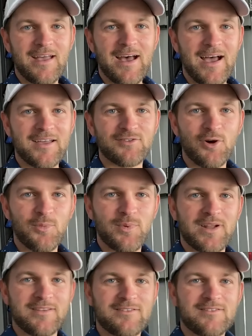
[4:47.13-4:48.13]
eyes
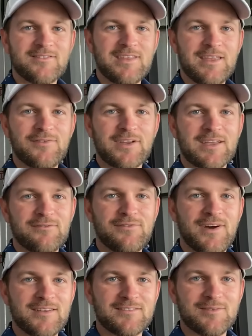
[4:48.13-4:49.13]
open and see if I can
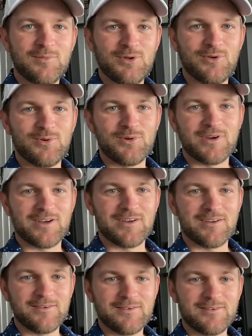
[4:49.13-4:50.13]
find some new,
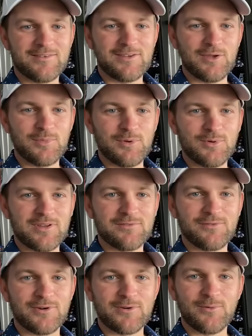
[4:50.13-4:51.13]
uh, new beauties
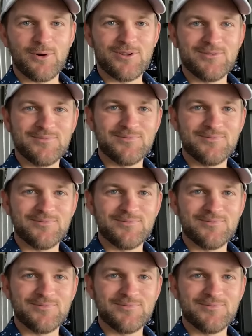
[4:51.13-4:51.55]
for the wall.